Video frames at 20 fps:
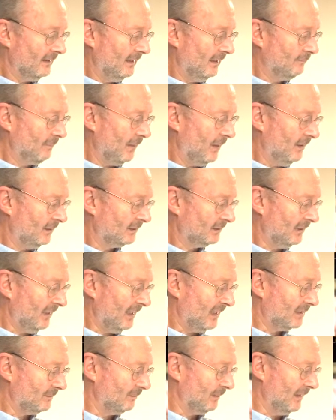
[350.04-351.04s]
a partial
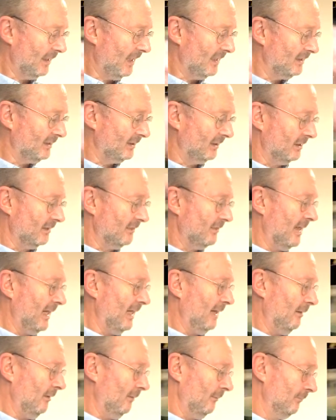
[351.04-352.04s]
explanation of
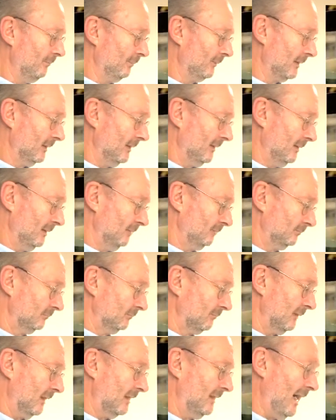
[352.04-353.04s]
how
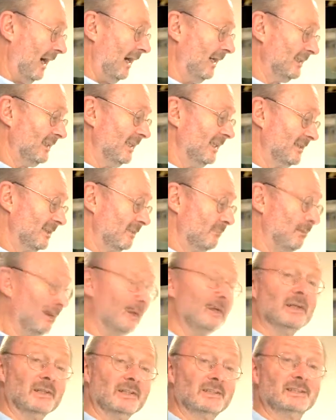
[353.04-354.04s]
ideas of
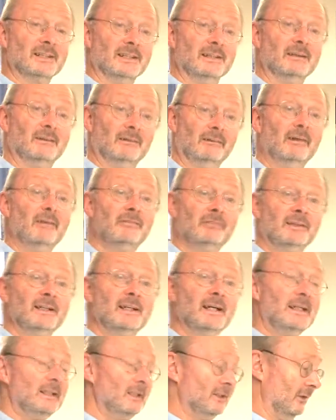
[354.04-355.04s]
buoyancy that are
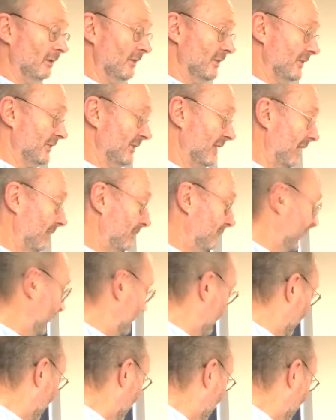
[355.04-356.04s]
everyday concepts